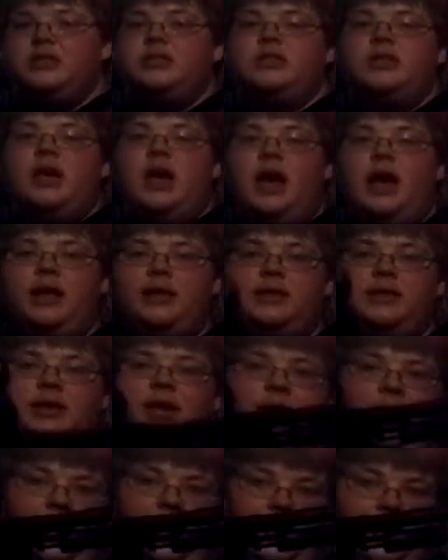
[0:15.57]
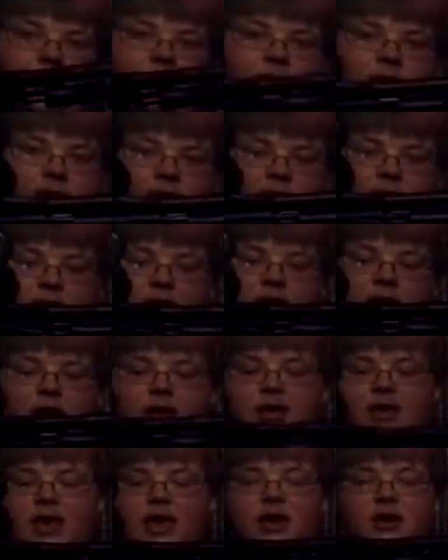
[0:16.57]
just got the
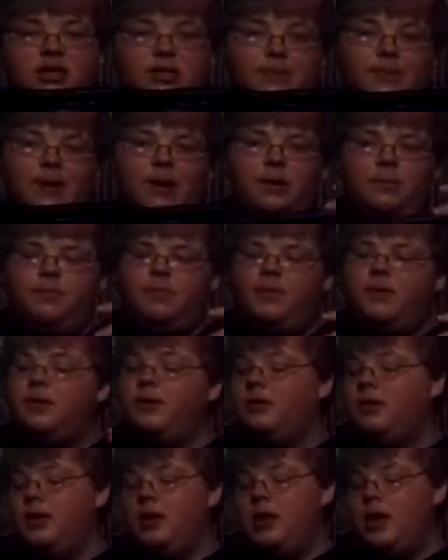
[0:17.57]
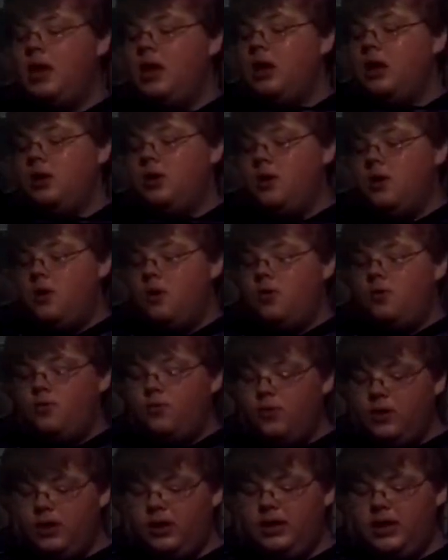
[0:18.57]
Chaos Pump.
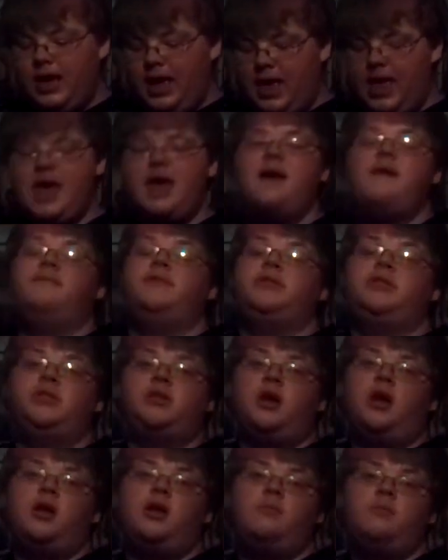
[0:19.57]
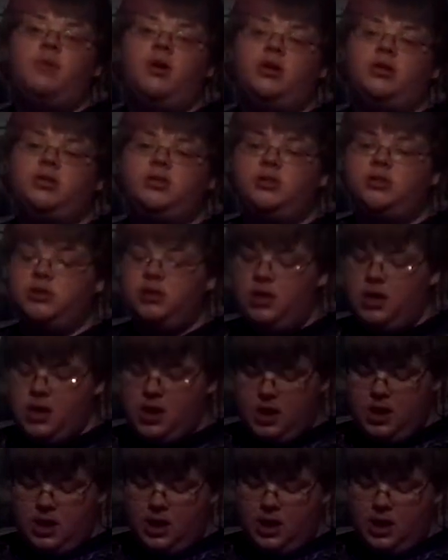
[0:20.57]
Really, I haven't shot it much.